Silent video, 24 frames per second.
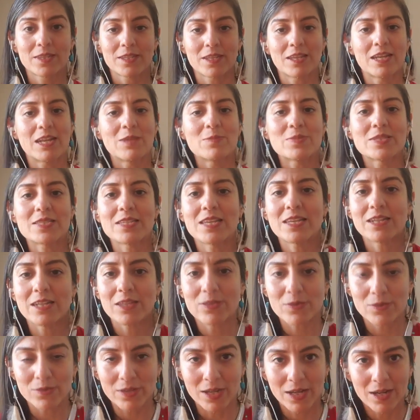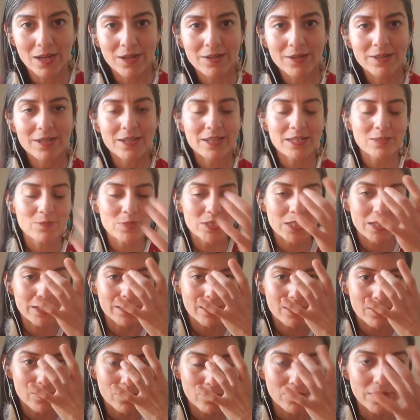And I'm seeing it through the heart, I'm seeing
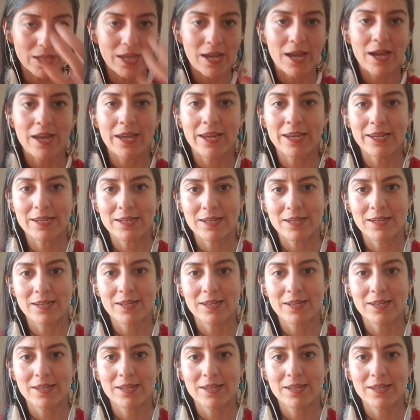it through the eye,